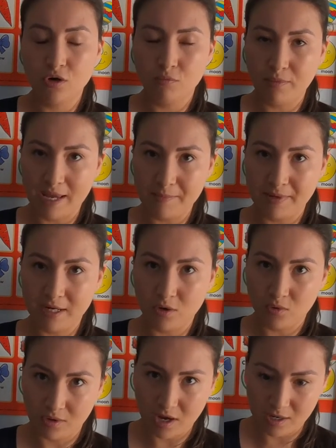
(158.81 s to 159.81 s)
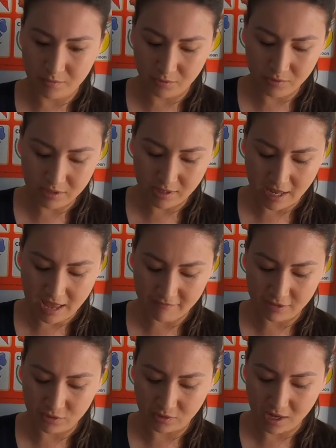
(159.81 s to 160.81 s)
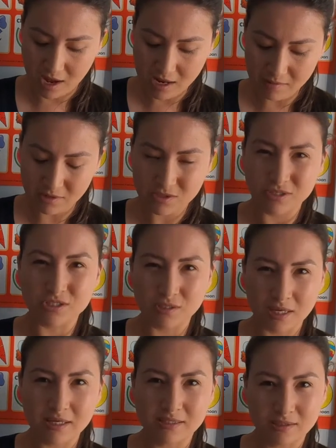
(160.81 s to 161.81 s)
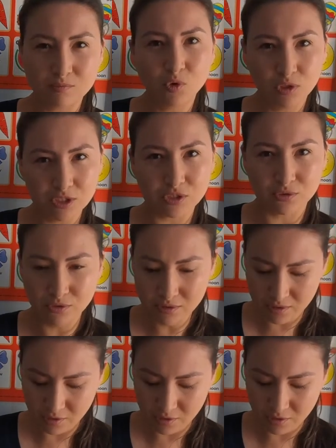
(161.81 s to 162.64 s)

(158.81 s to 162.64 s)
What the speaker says: paper or cardboard, have a little card. It's small is good.